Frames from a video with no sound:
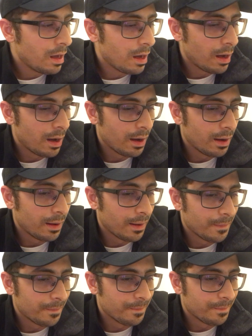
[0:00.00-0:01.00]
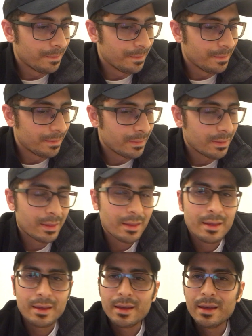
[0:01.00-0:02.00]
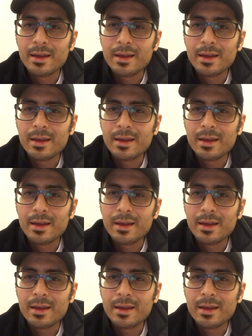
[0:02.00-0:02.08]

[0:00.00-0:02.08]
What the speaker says: I'm